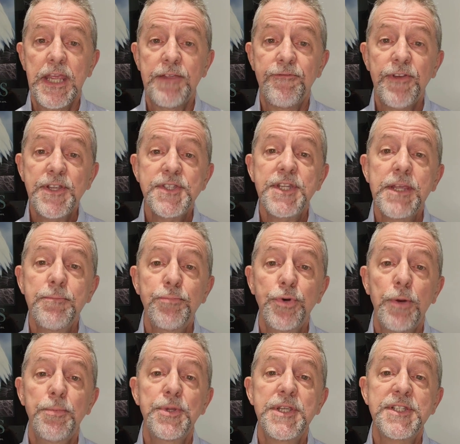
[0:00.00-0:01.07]
Investing in
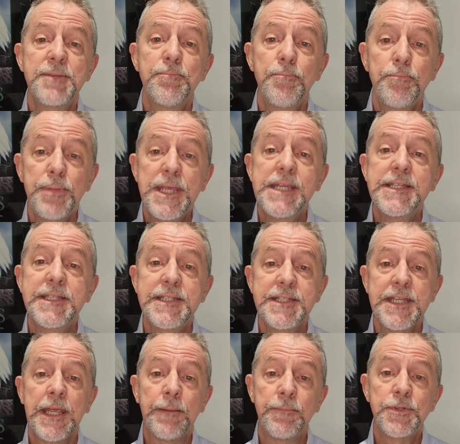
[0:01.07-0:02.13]
property is a big
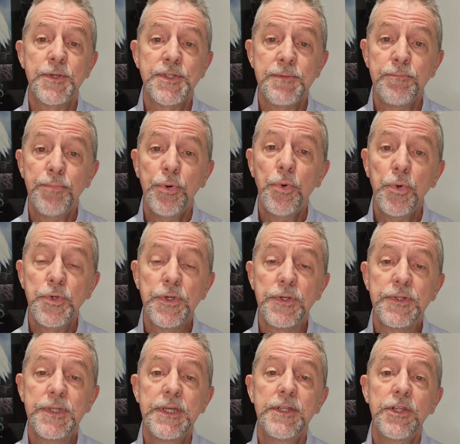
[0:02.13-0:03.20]
step, so it's
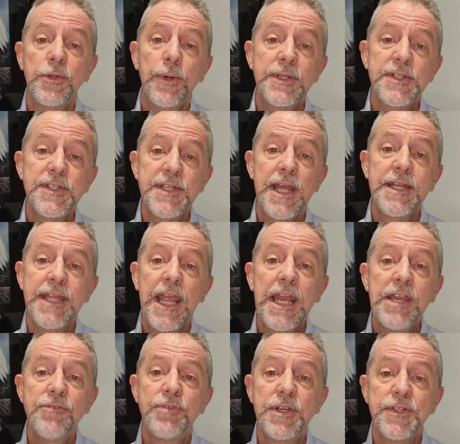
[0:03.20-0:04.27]
important that you understand
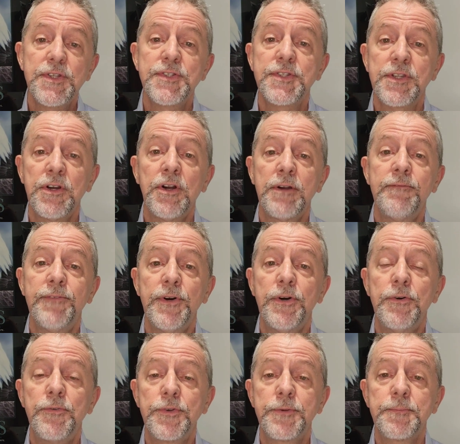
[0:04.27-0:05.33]
any risks that are
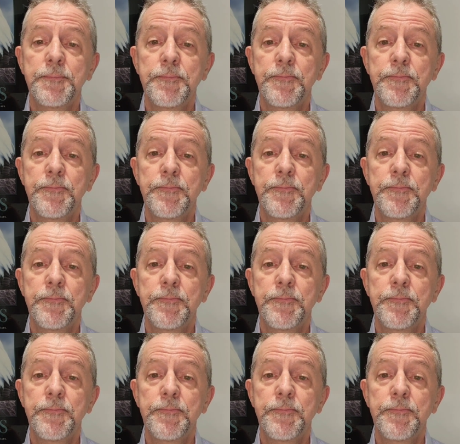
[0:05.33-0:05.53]
involved.